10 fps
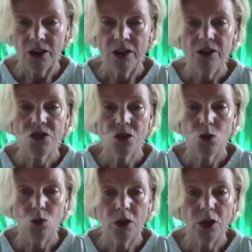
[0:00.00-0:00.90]
So
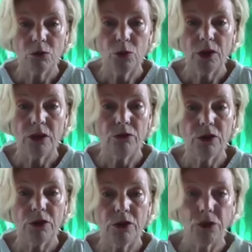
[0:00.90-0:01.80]
what we
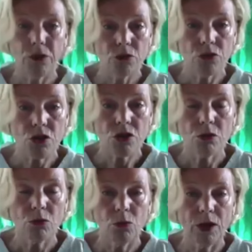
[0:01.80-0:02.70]
refuse
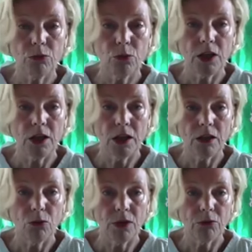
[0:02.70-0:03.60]
when
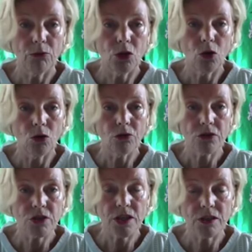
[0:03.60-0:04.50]
we hold
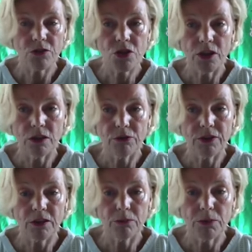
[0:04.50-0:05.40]
ourselves in the
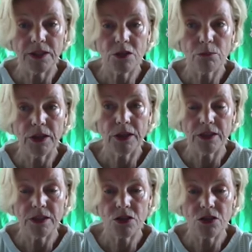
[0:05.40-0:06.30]
victimized
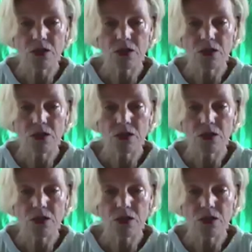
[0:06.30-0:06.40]
place